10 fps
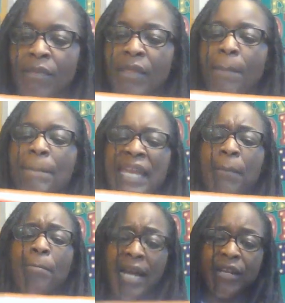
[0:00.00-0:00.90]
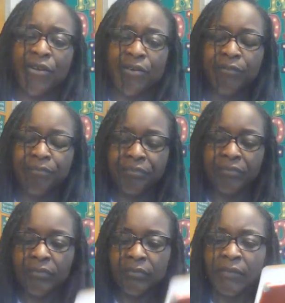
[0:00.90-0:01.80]
The big biter.
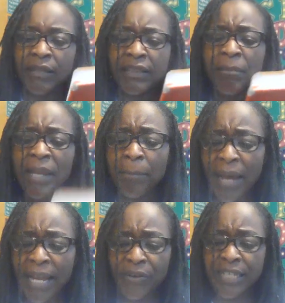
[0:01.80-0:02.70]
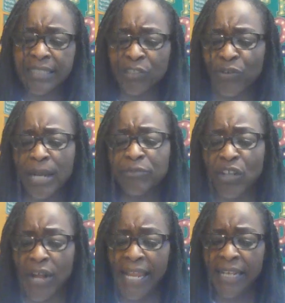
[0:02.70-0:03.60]
The big biter is a
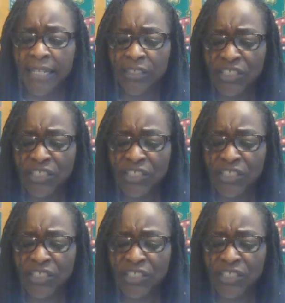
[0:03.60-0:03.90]
trapjaw ant.